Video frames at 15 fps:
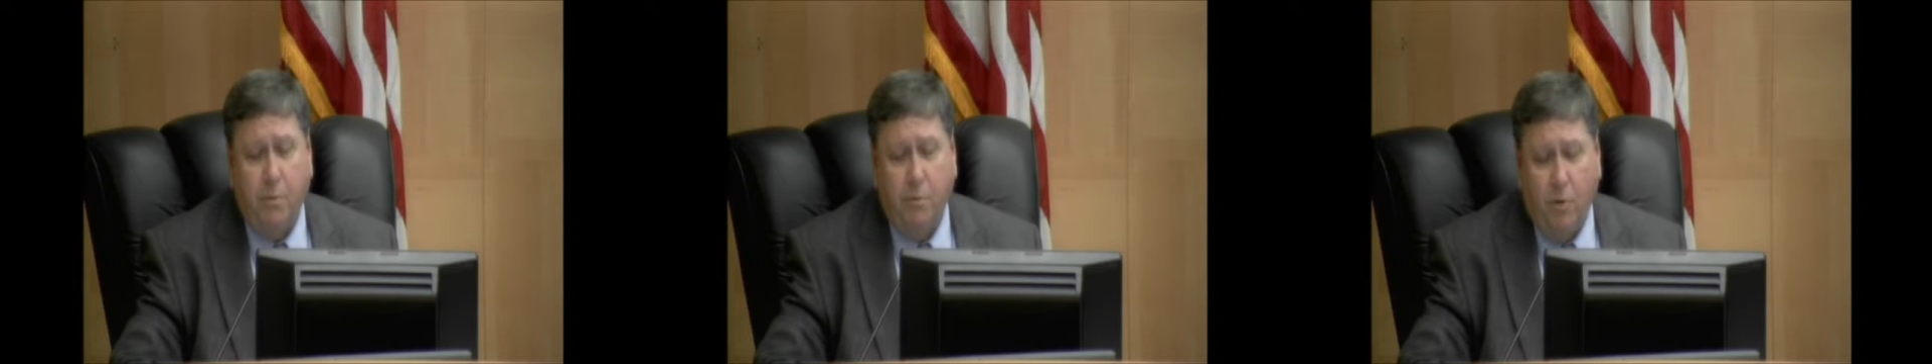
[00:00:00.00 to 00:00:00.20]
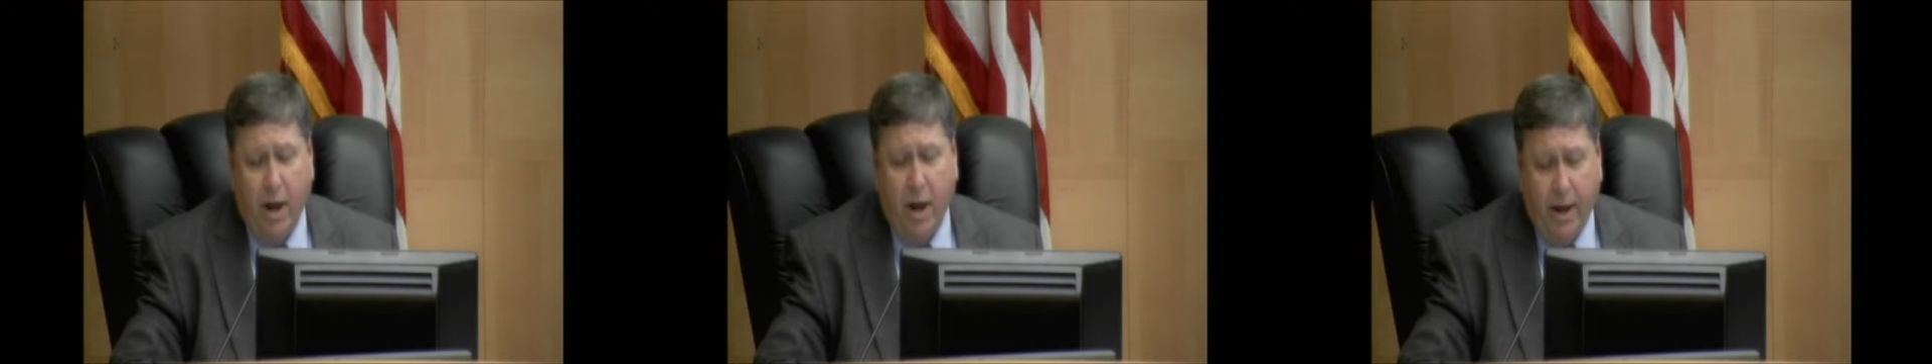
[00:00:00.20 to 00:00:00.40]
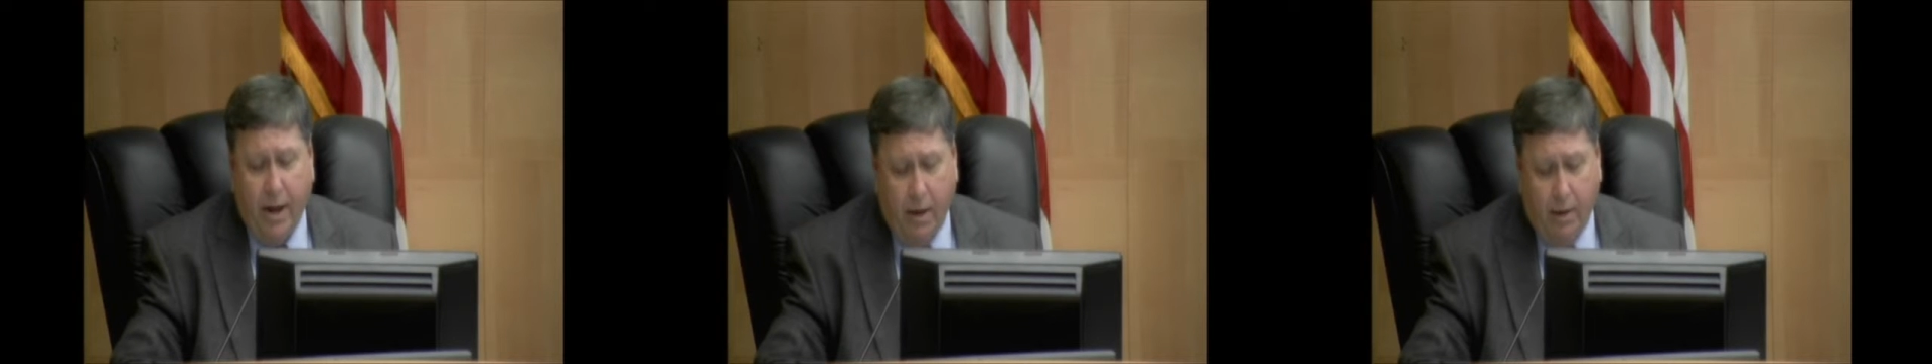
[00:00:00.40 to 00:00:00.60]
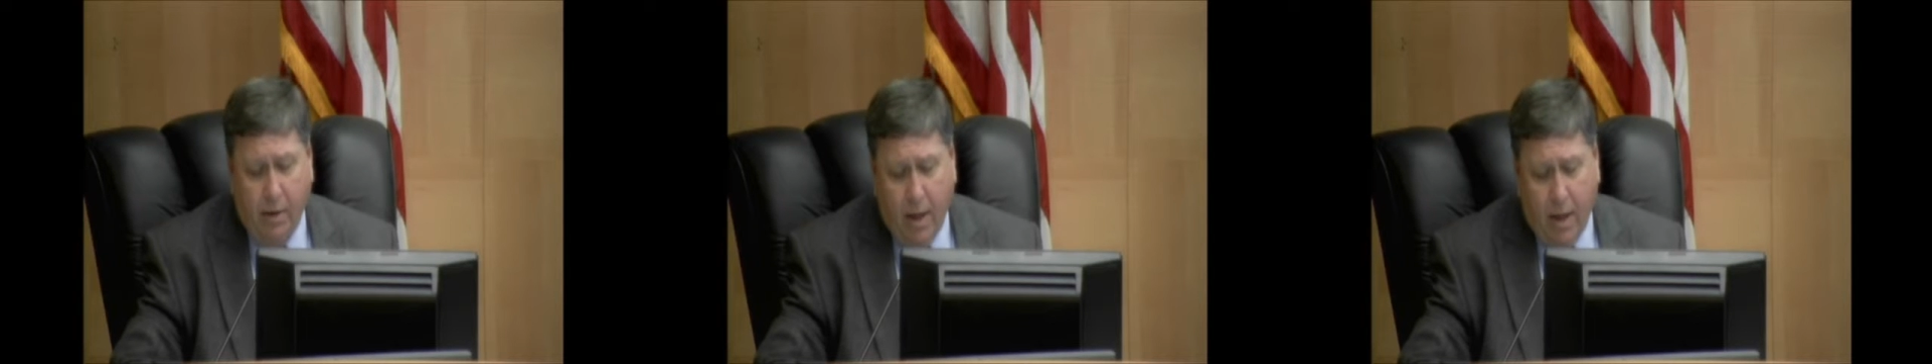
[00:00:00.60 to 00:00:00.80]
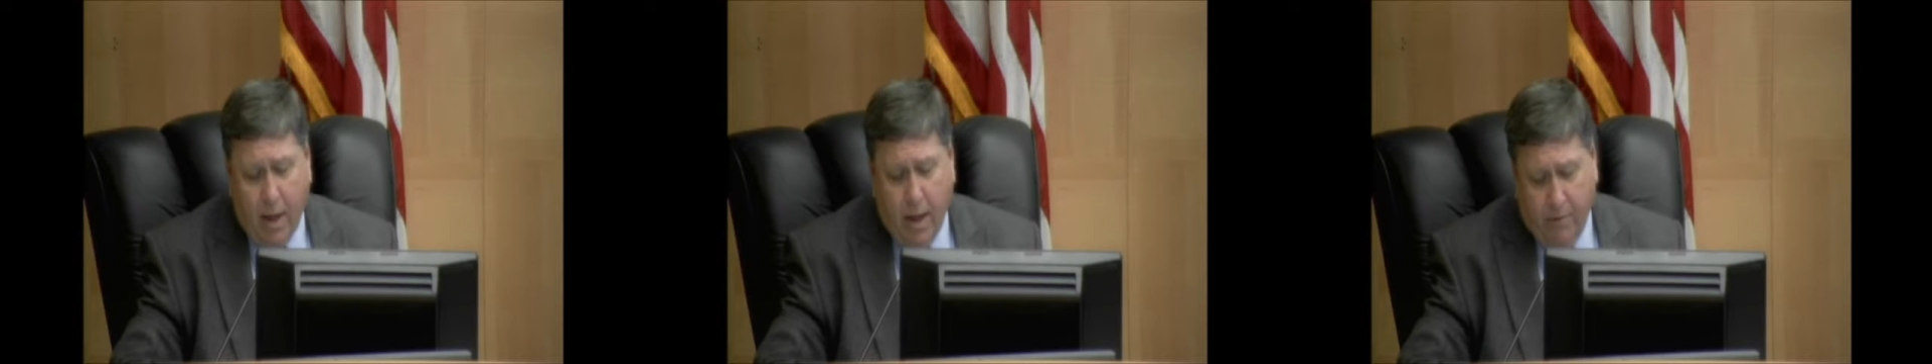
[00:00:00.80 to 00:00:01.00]
a variety
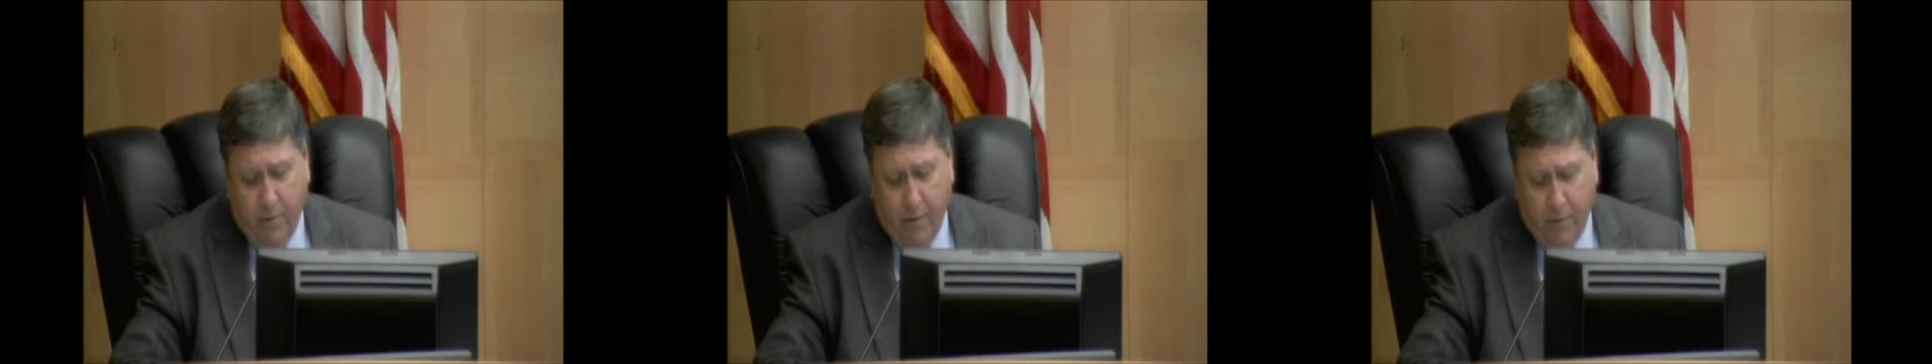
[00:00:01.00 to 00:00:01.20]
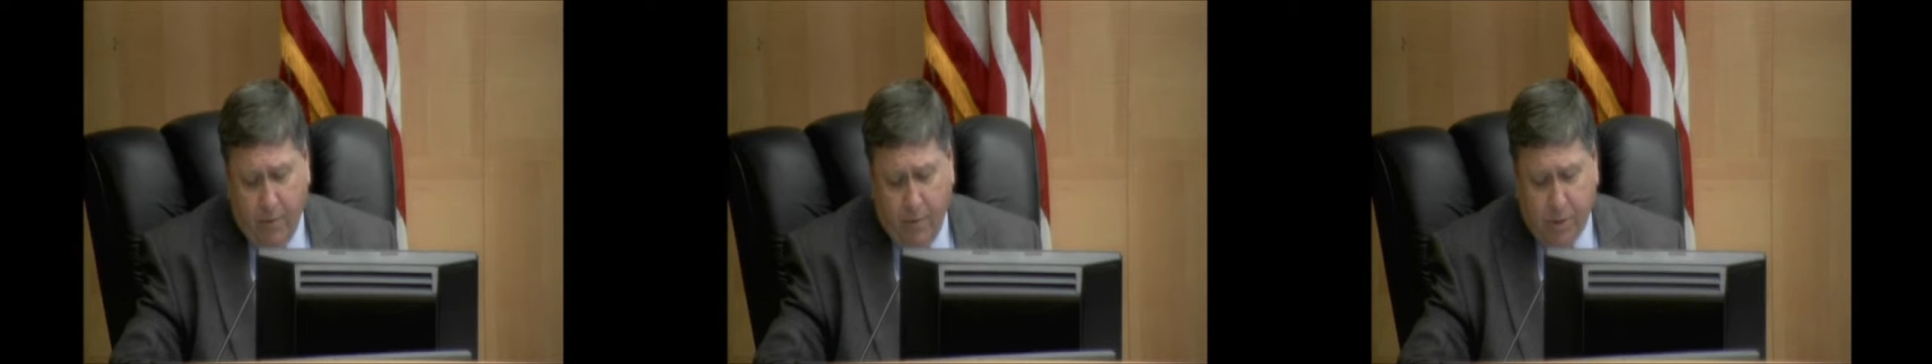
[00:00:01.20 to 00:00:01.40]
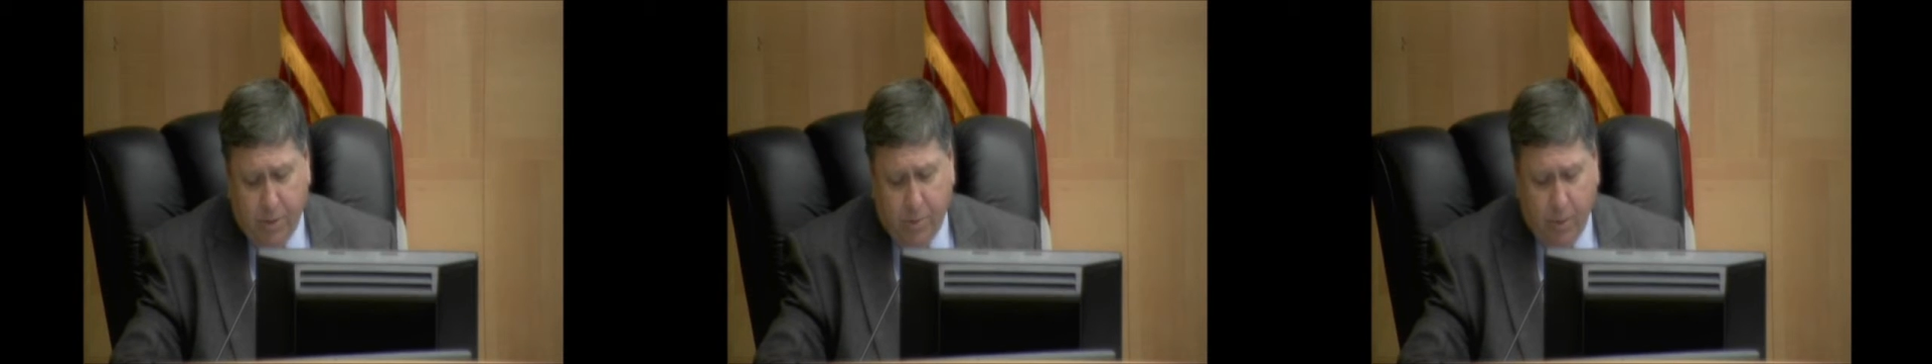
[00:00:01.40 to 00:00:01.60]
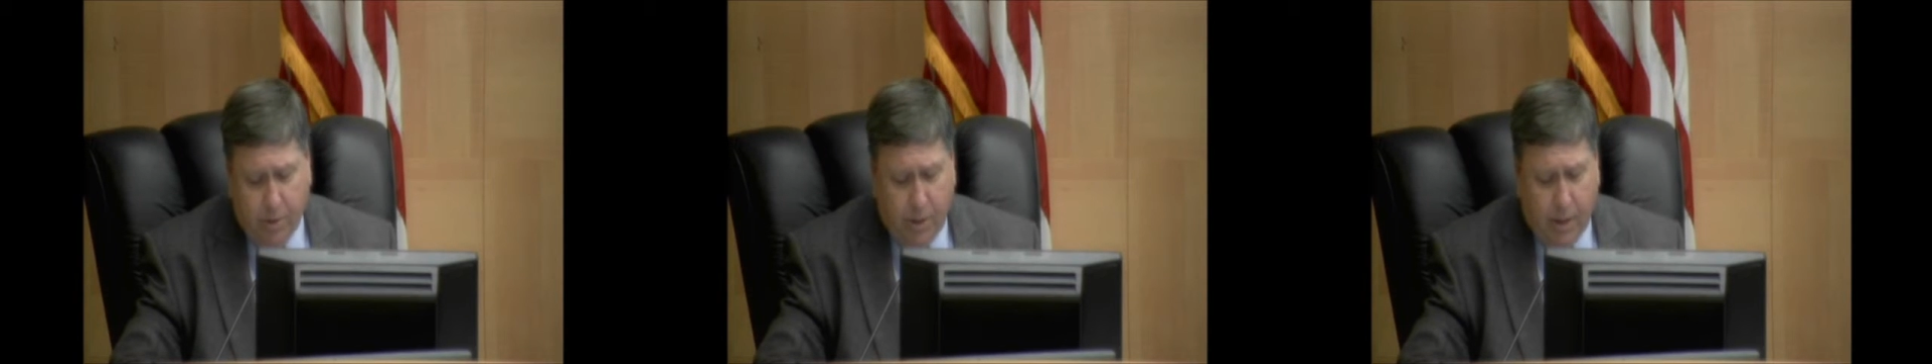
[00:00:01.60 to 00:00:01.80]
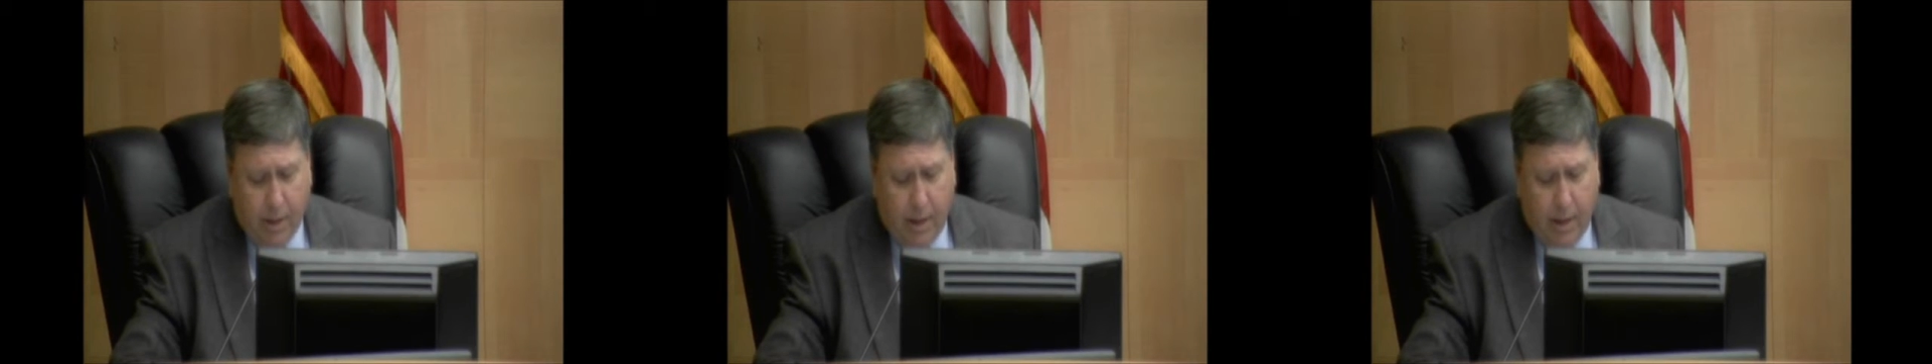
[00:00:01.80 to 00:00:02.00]
of
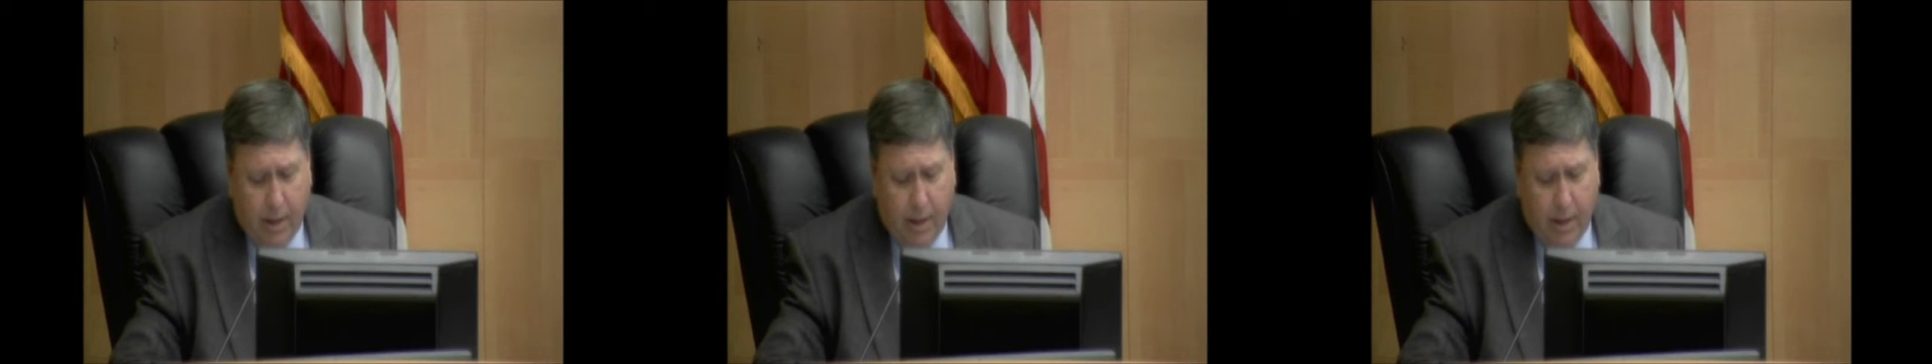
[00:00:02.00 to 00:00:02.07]
individuals,